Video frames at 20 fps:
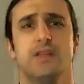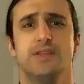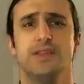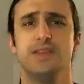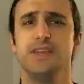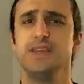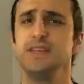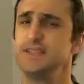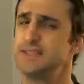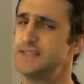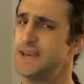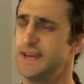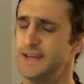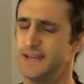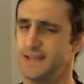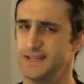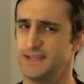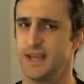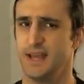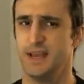These
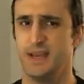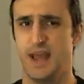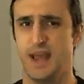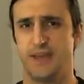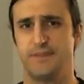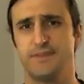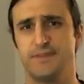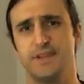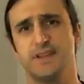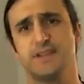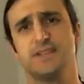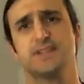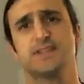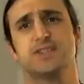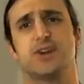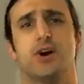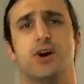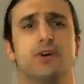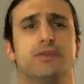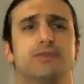days,
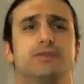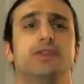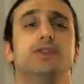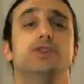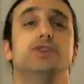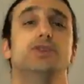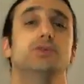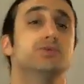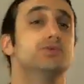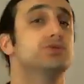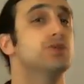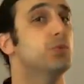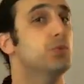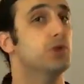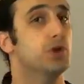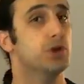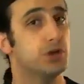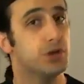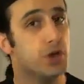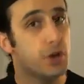leftists often use the
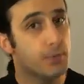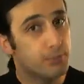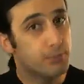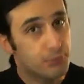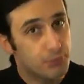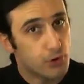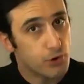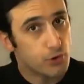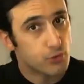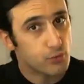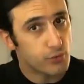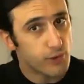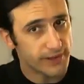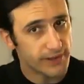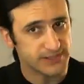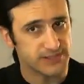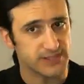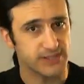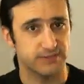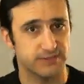word
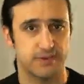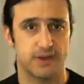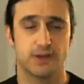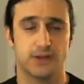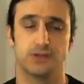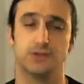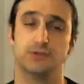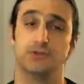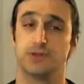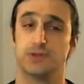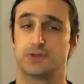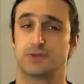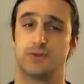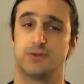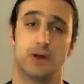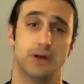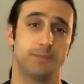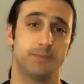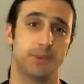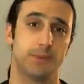progressive to
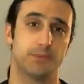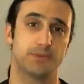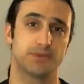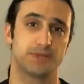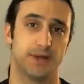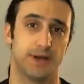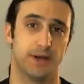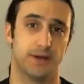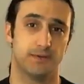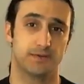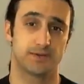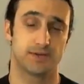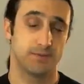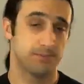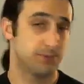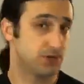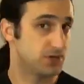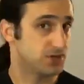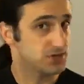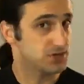describe themselves
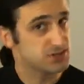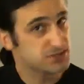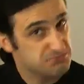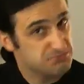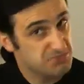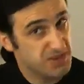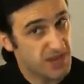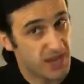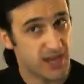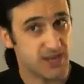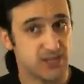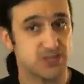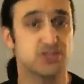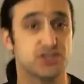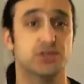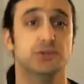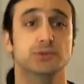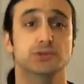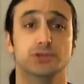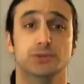because, as
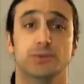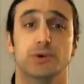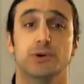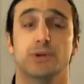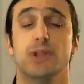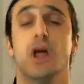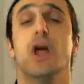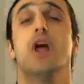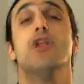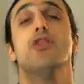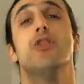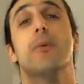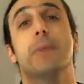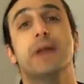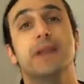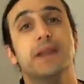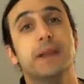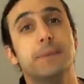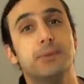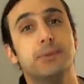usual, the
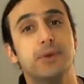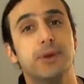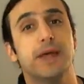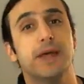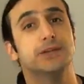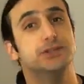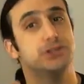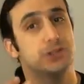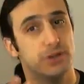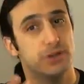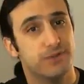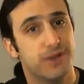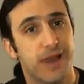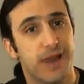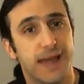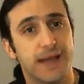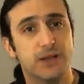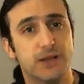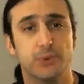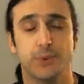manipulation of
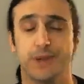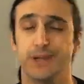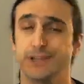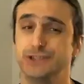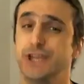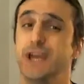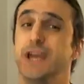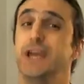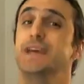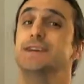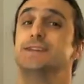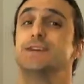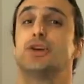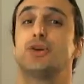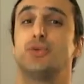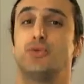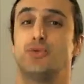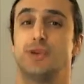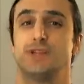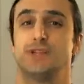language is a
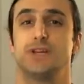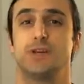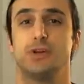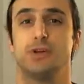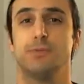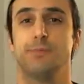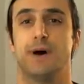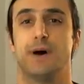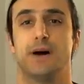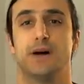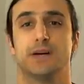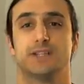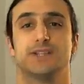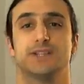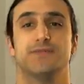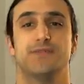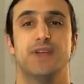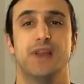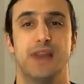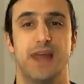critical part
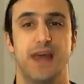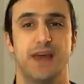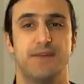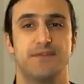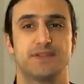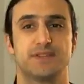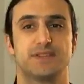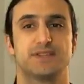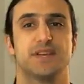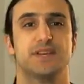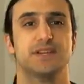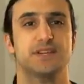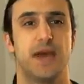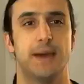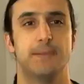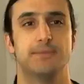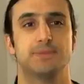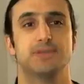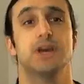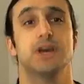of the left's
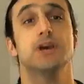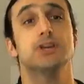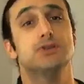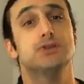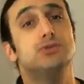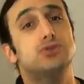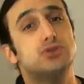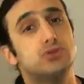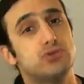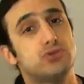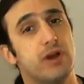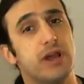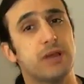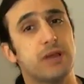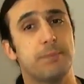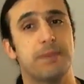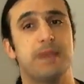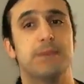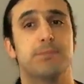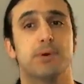attempt to
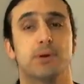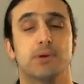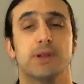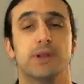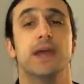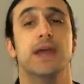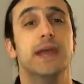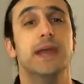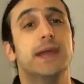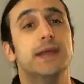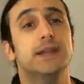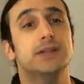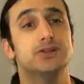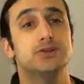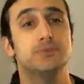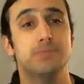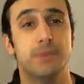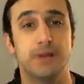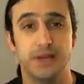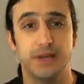trick people
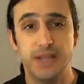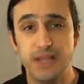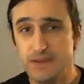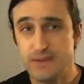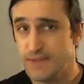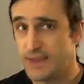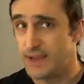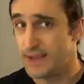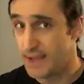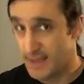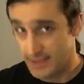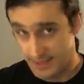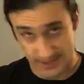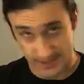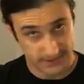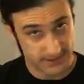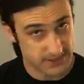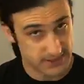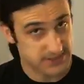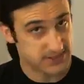into believing
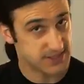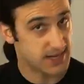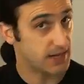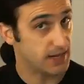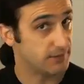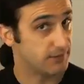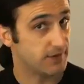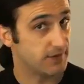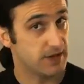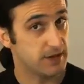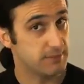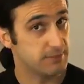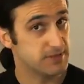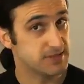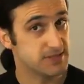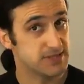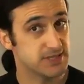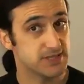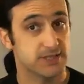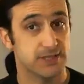that they stand for
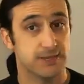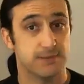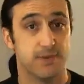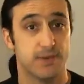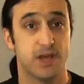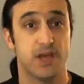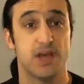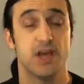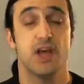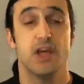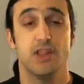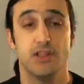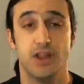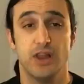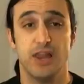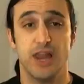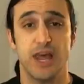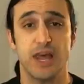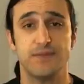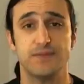liberty. The
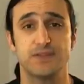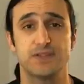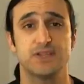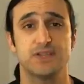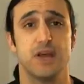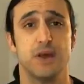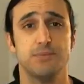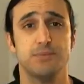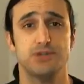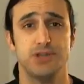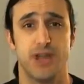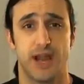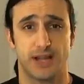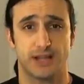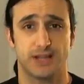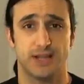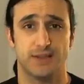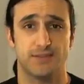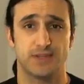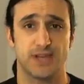left's
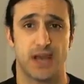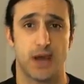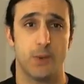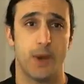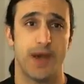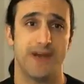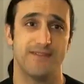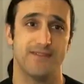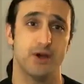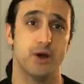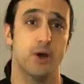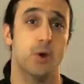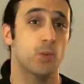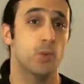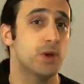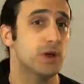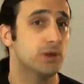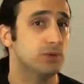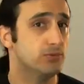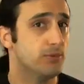objectives, however,
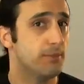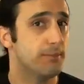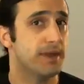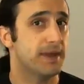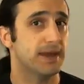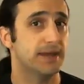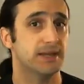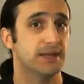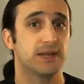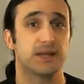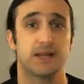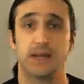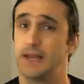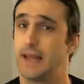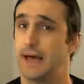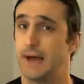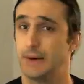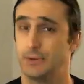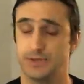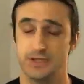will remain
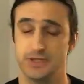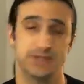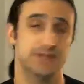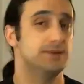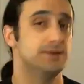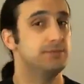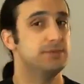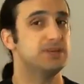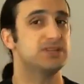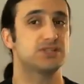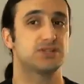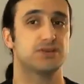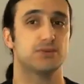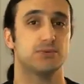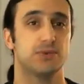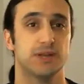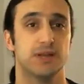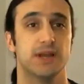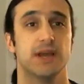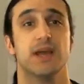clouded in
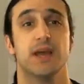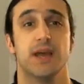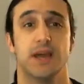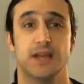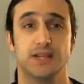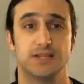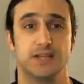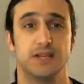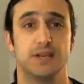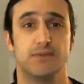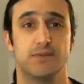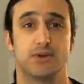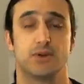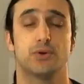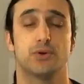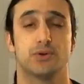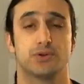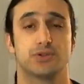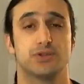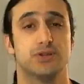mystery until, of
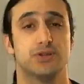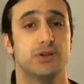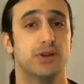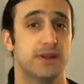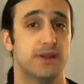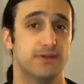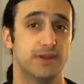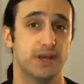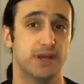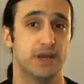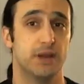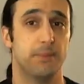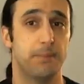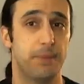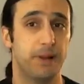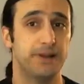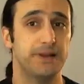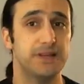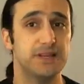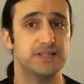course, you're living in a
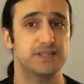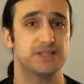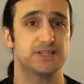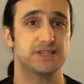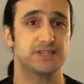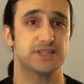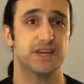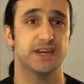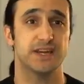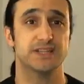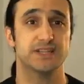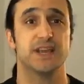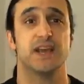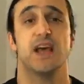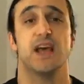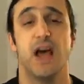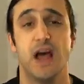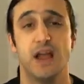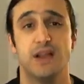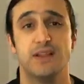police state,
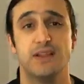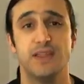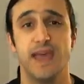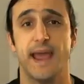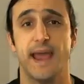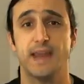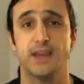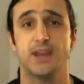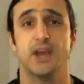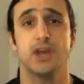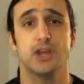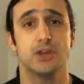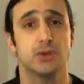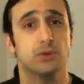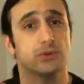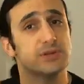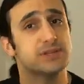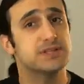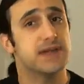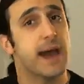and then
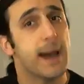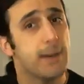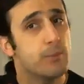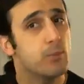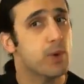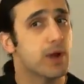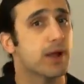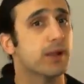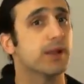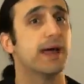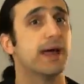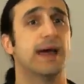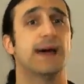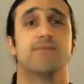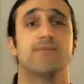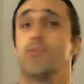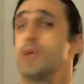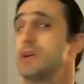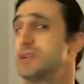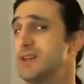you'll damn well have
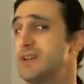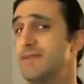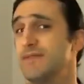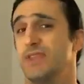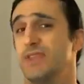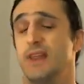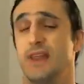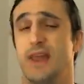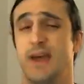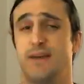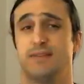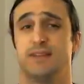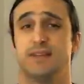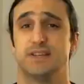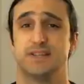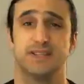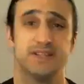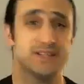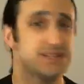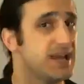whatever the
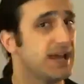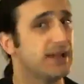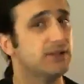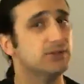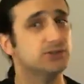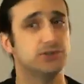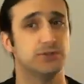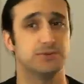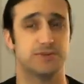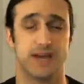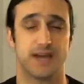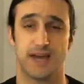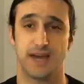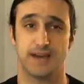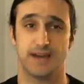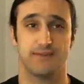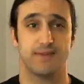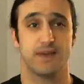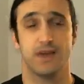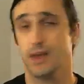leftist tells you to
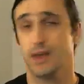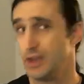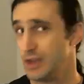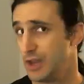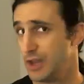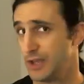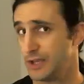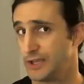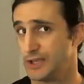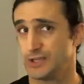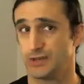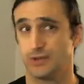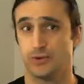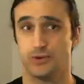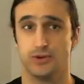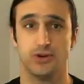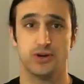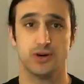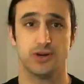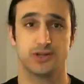have, like it or
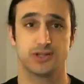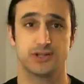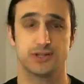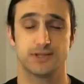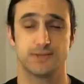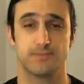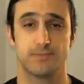not.